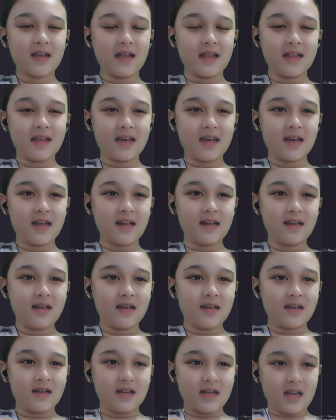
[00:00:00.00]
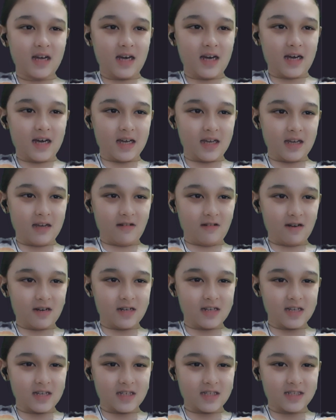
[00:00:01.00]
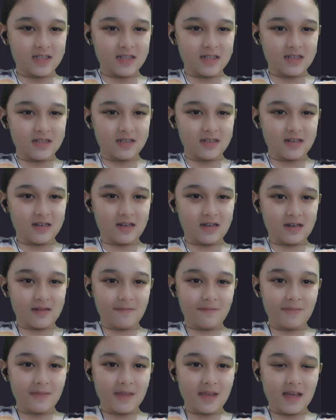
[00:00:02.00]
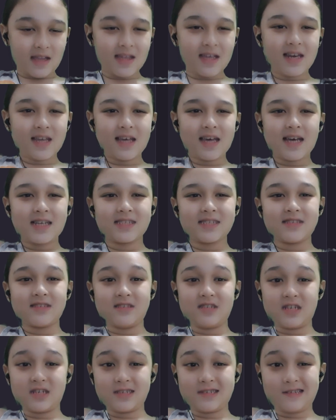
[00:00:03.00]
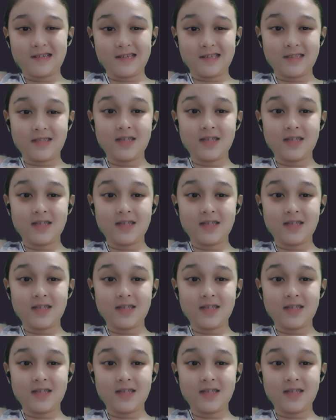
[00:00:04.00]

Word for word: And then I already extended the... And then it has suggestions.